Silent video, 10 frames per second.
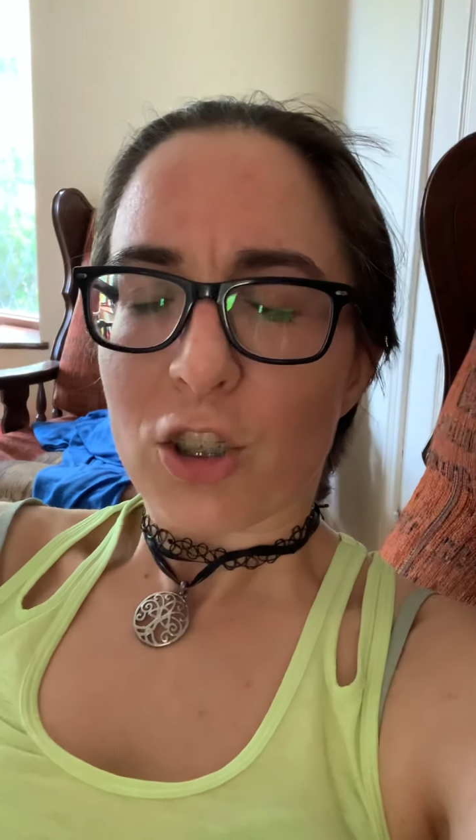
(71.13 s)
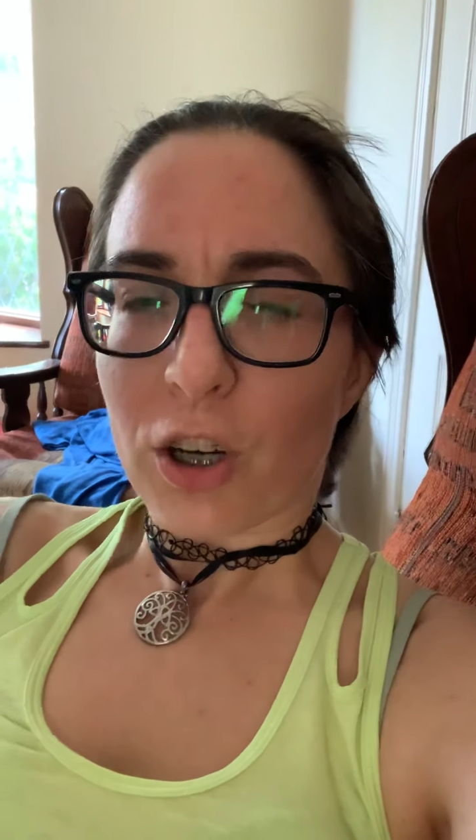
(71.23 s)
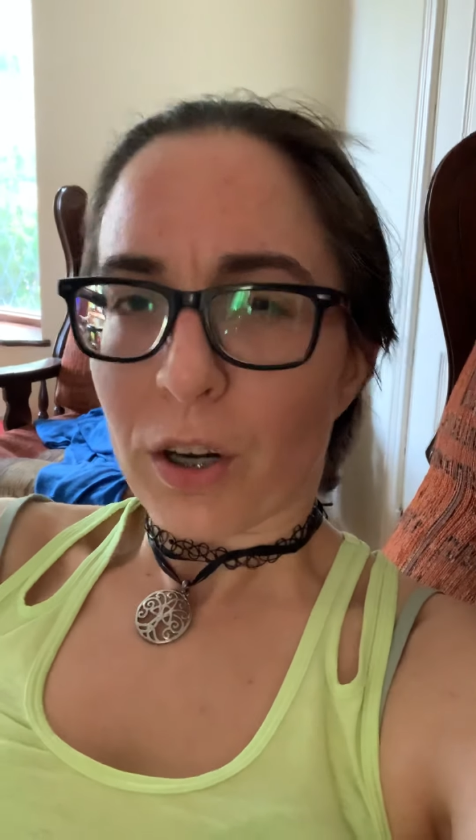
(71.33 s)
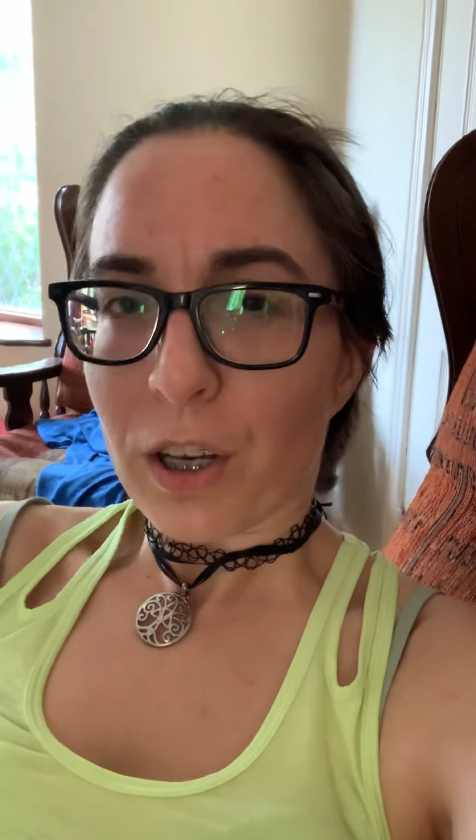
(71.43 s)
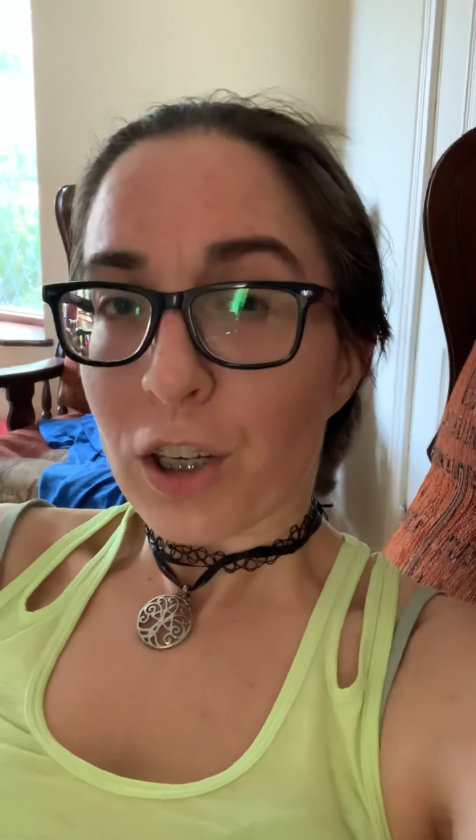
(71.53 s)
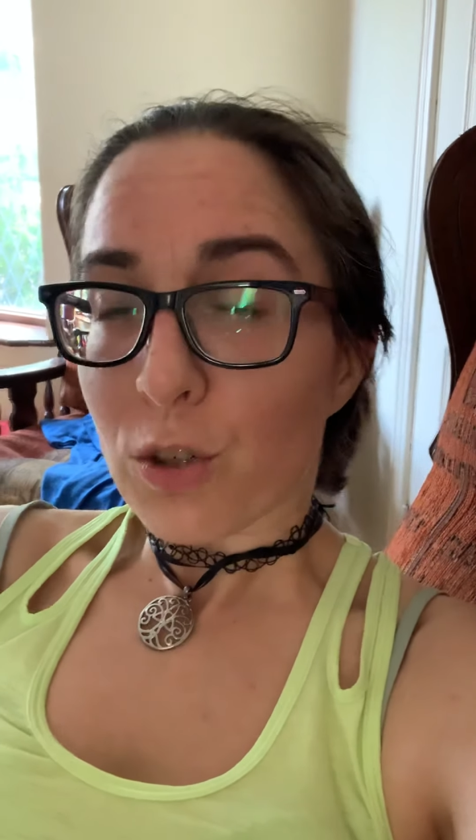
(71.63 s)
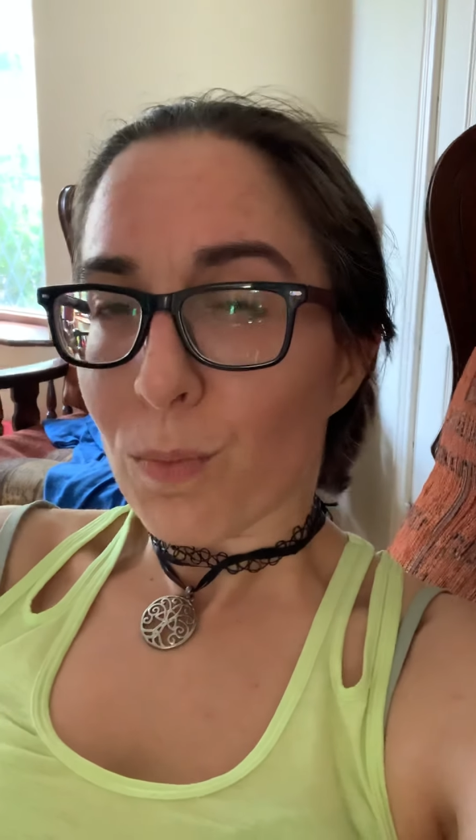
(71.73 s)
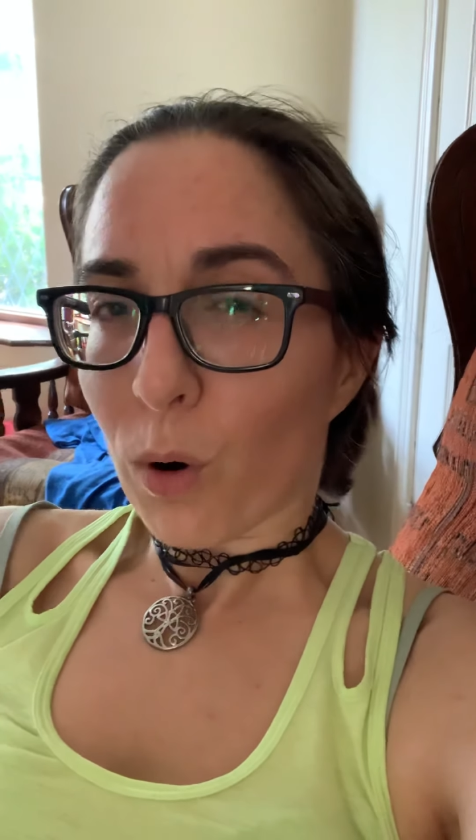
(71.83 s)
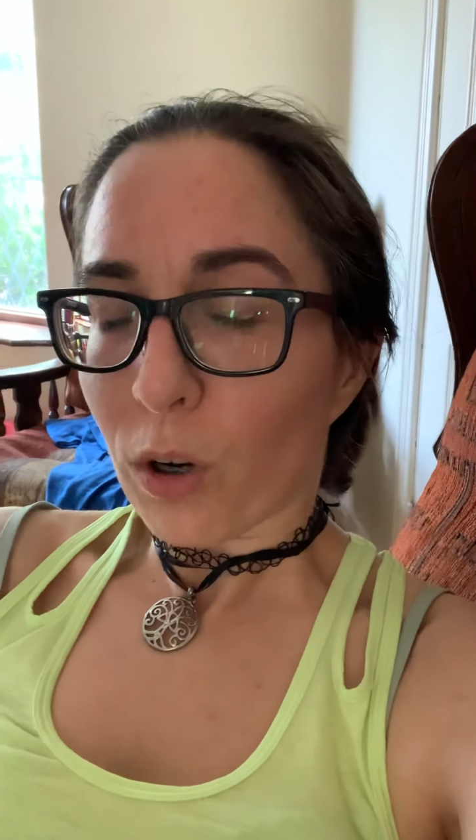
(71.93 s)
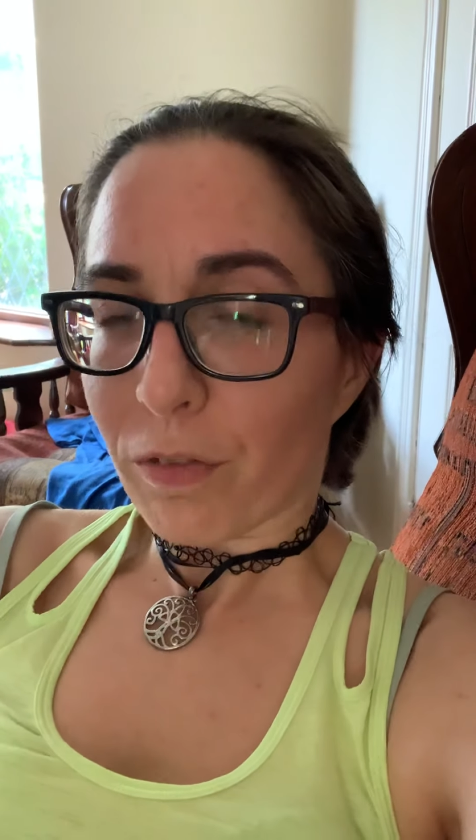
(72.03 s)
turn it into
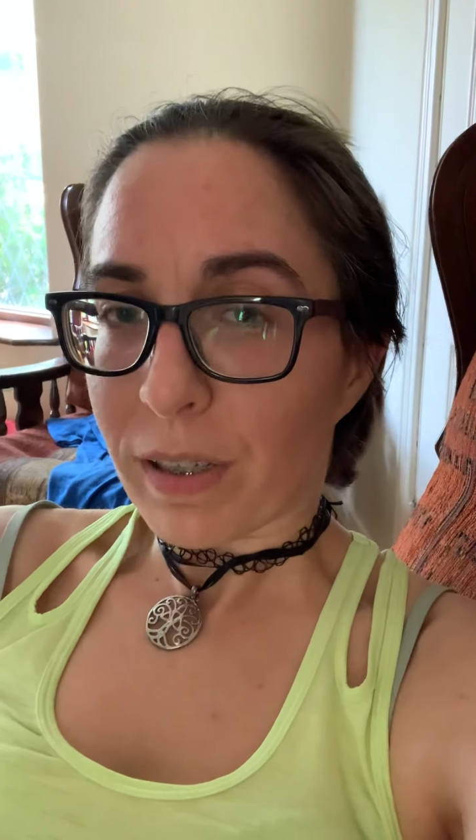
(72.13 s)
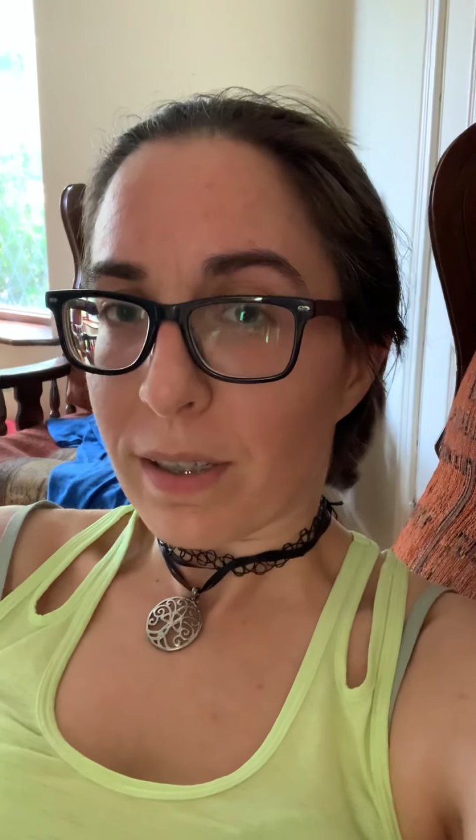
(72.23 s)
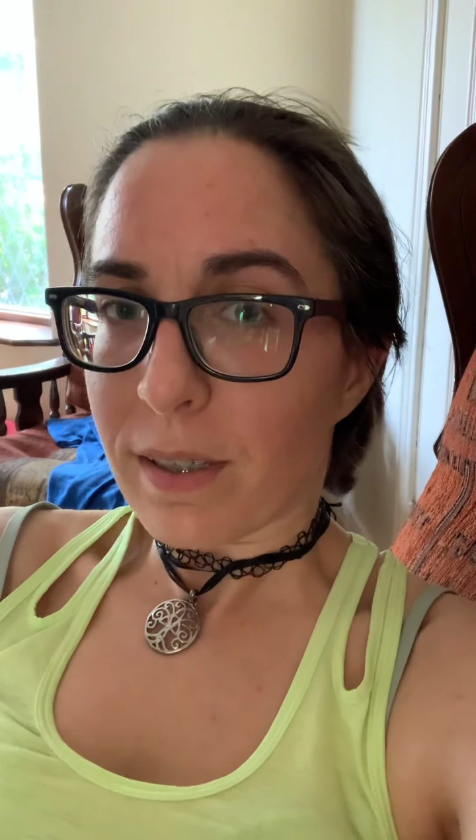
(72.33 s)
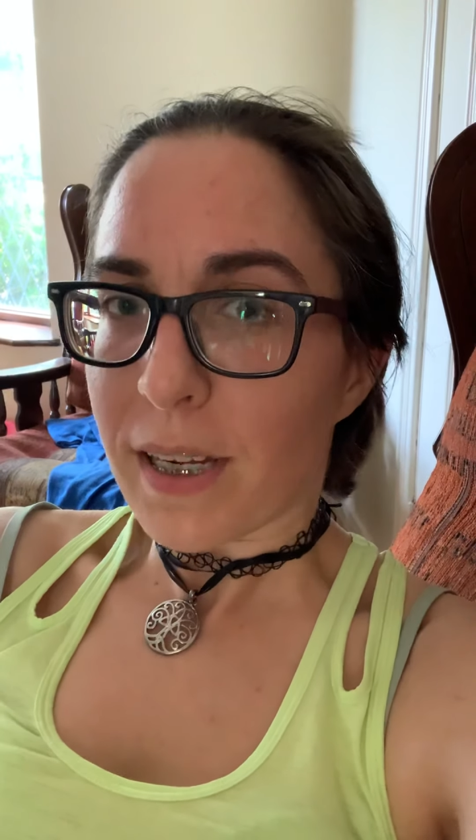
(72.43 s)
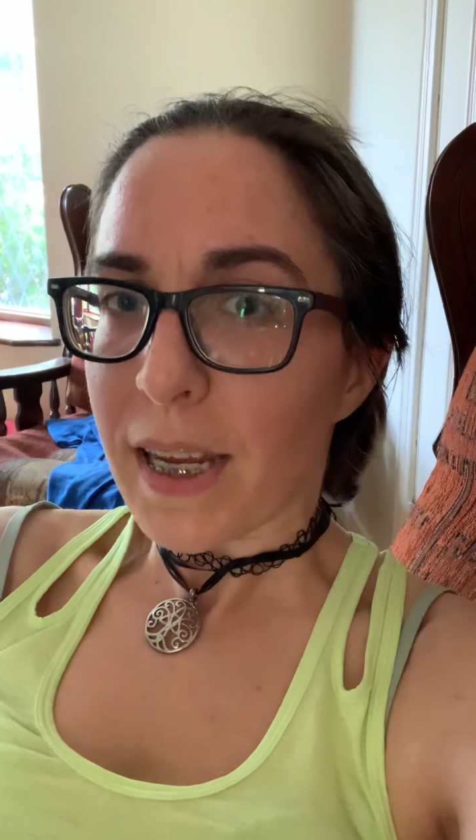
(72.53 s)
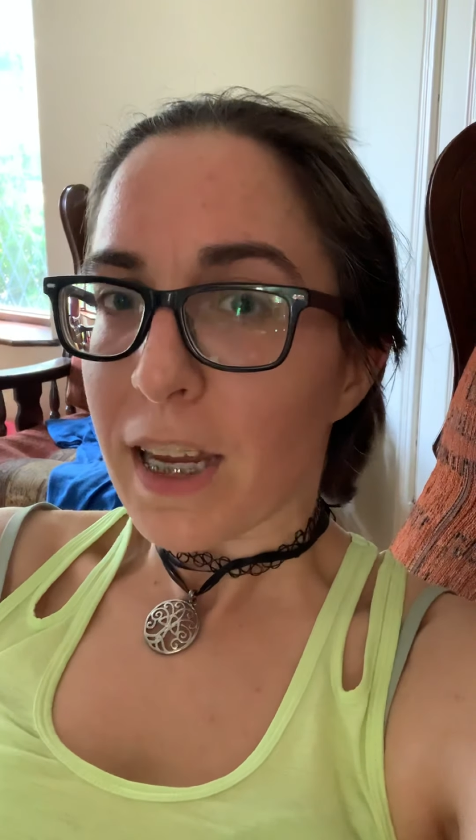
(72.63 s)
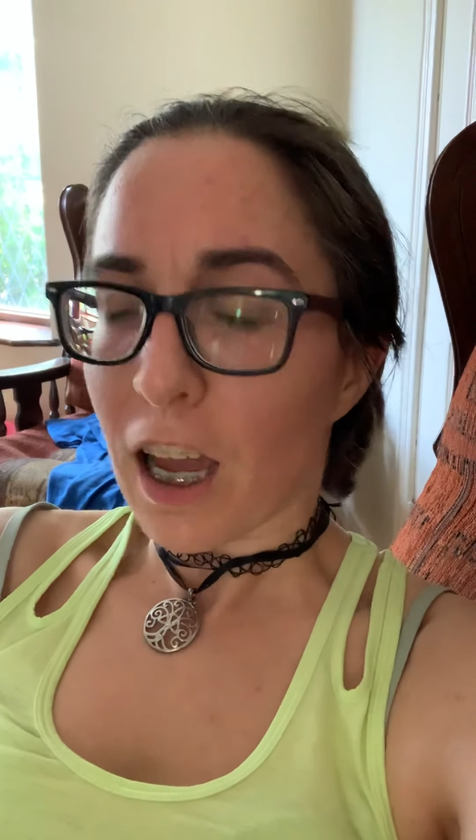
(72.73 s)
more of a D,